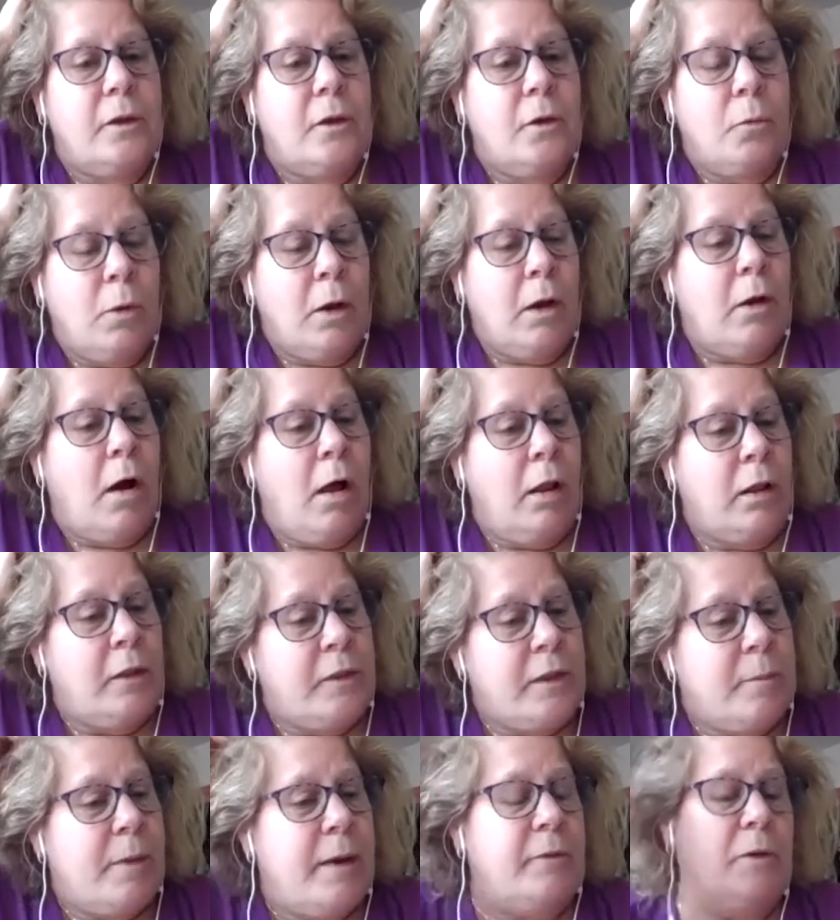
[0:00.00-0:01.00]
Well, all of
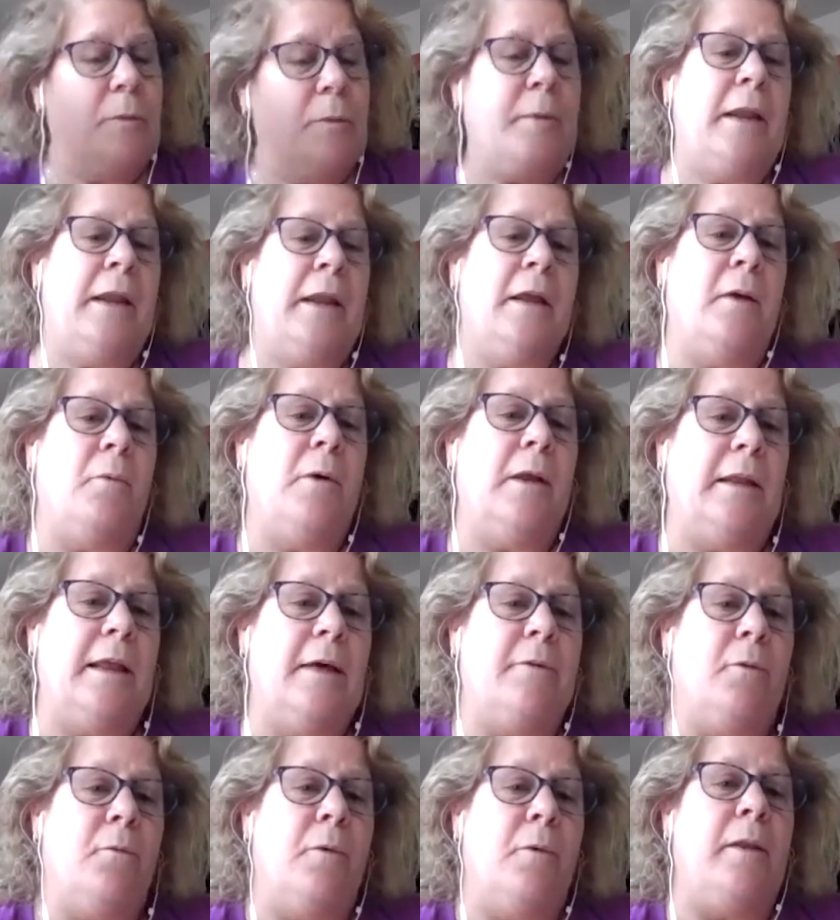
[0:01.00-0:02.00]
the above, depending on
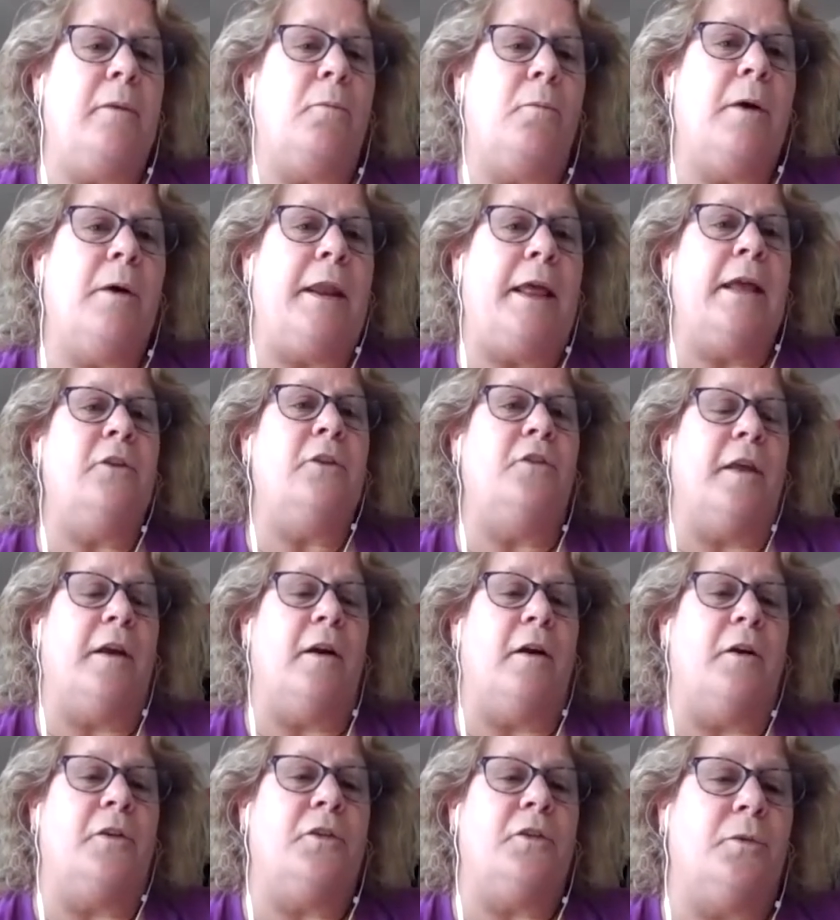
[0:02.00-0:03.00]
what age they
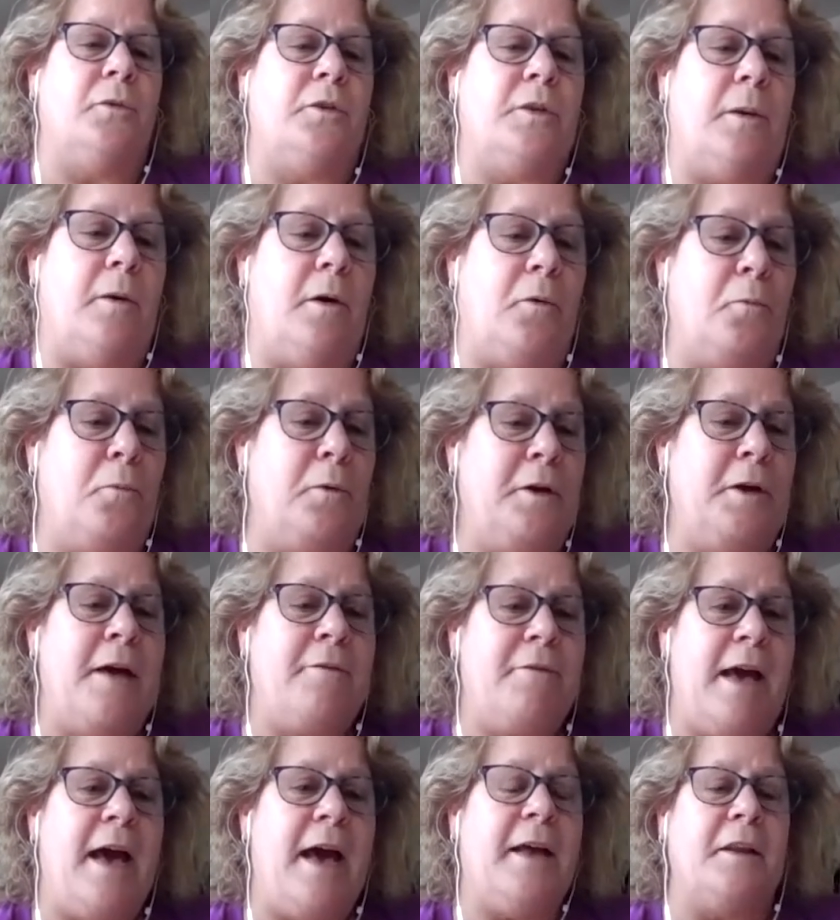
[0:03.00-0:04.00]
are. So we
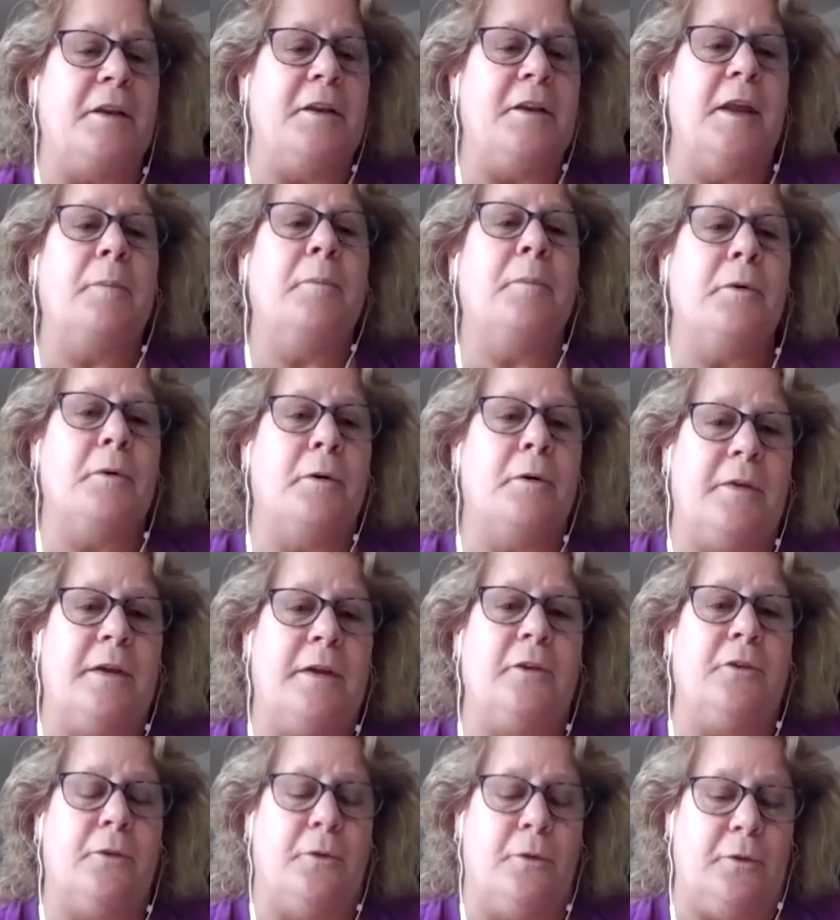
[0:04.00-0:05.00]
have had a number of
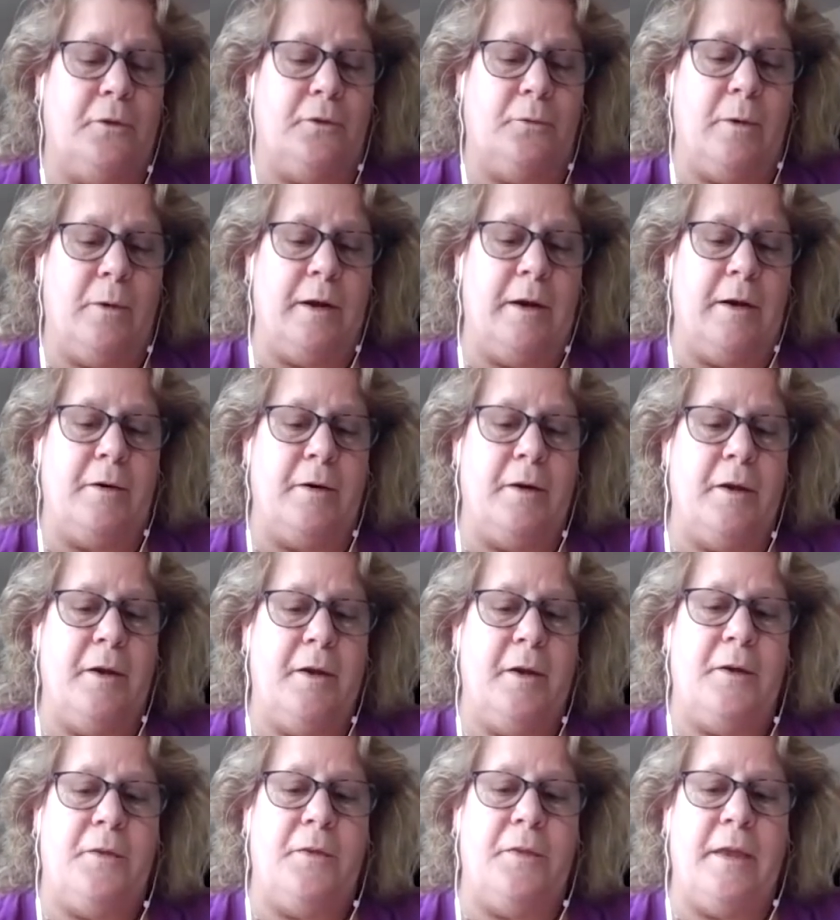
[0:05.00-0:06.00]
interns where
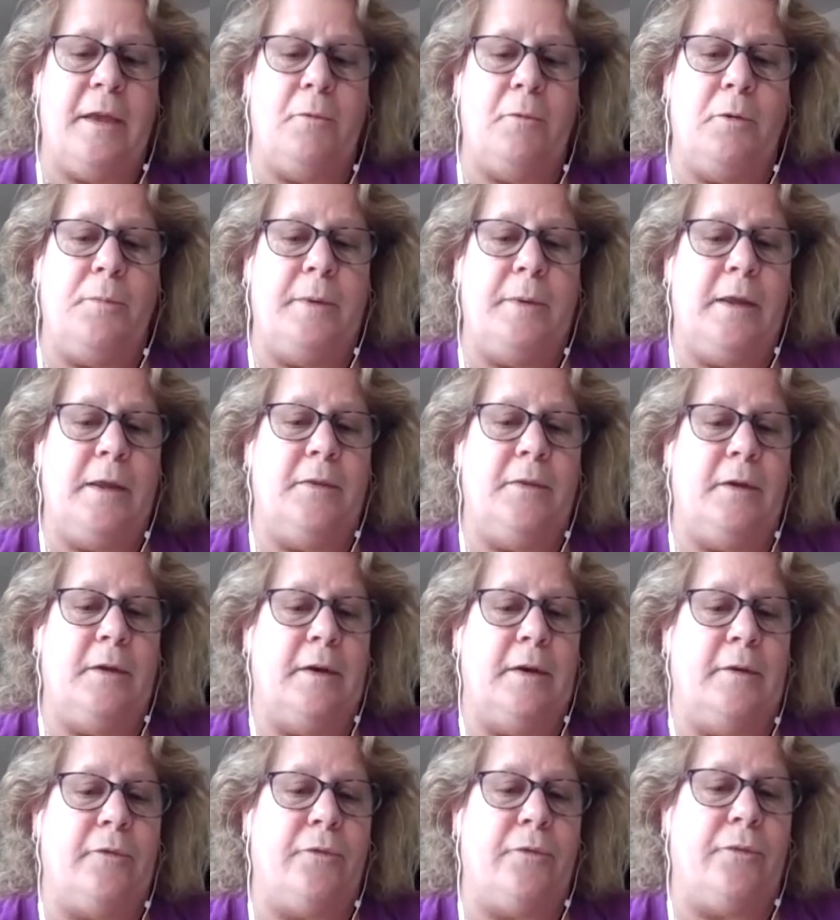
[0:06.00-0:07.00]
they would be
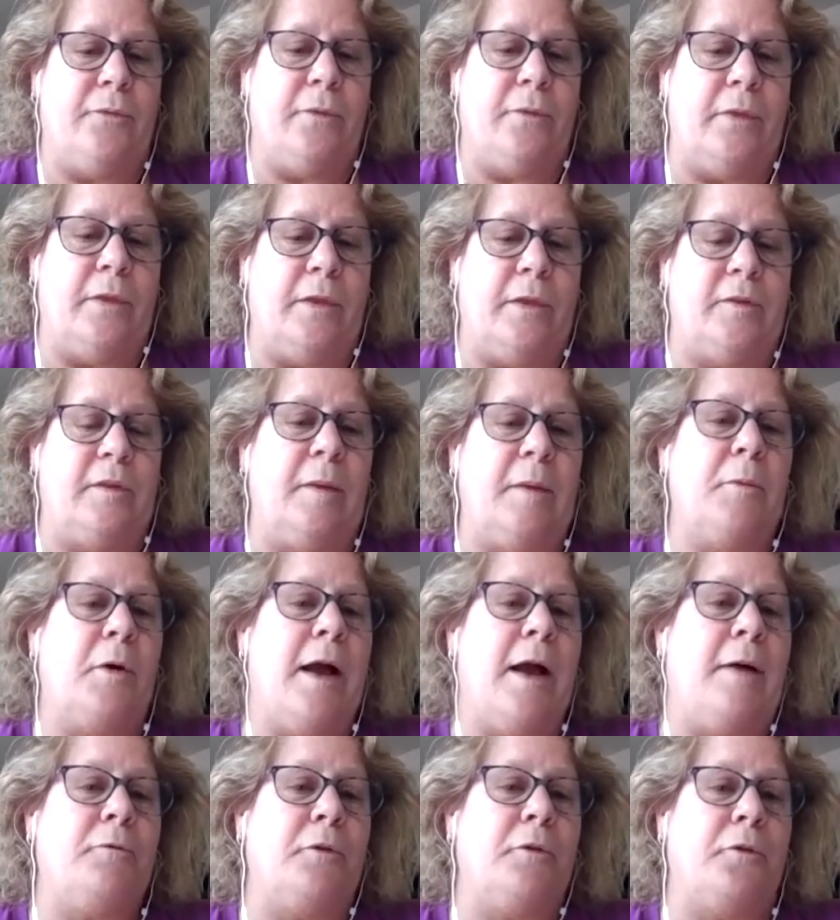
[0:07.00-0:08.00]
the summer
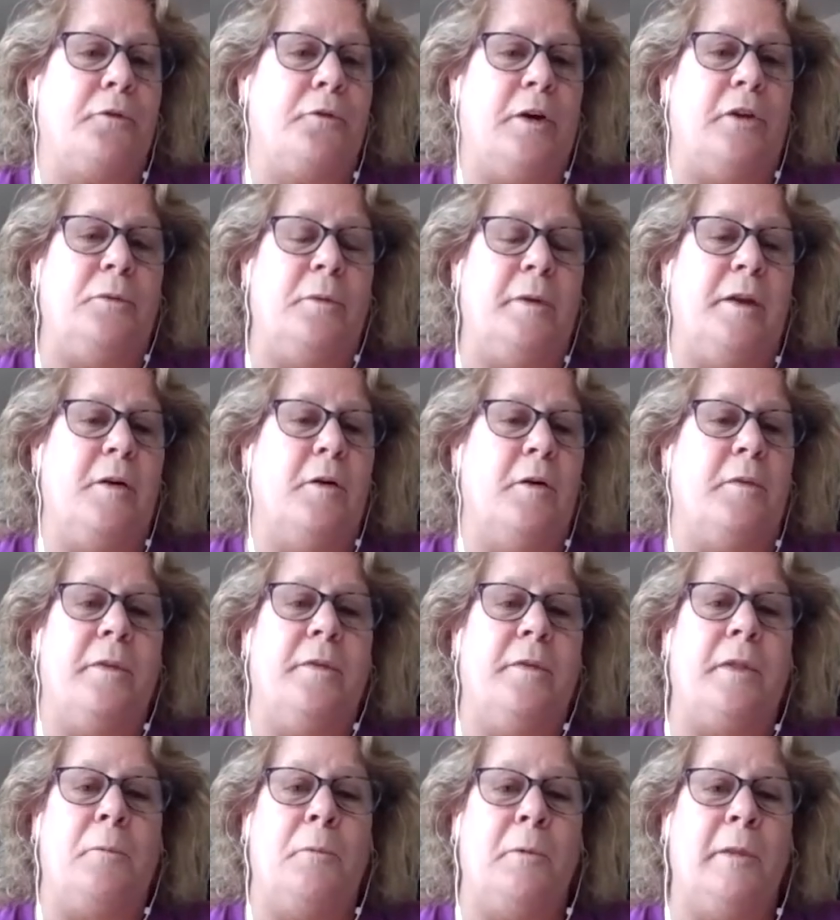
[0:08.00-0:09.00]
after freshman year.
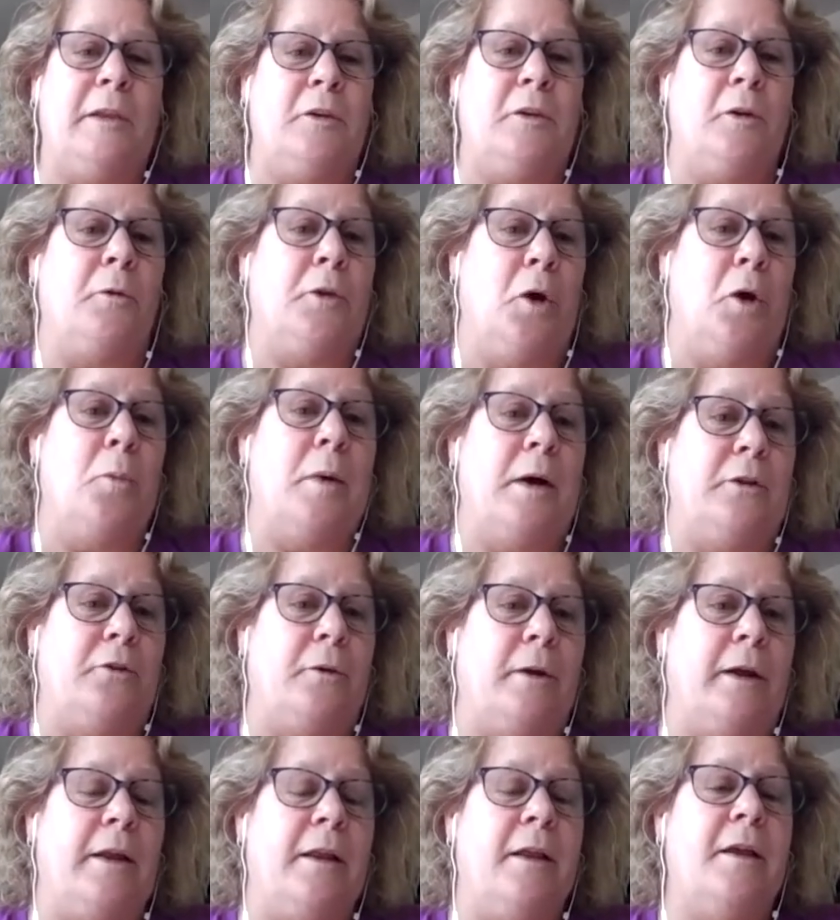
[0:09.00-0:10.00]
They really don't know much, right?